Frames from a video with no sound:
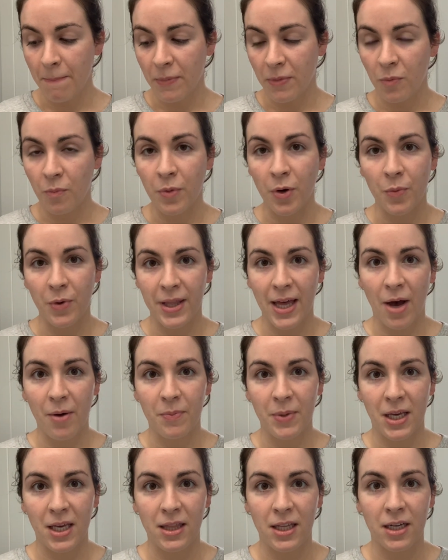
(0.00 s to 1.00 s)
but without
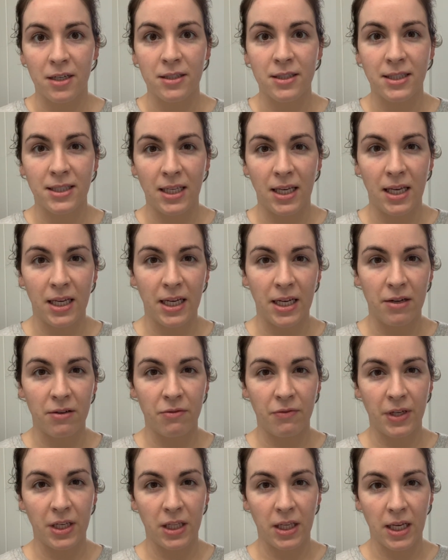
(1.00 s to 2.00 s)
being there and seeing it and
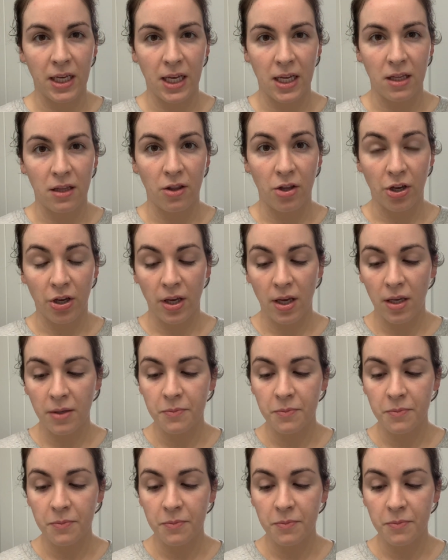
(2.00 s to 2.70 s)
feeling it and looking.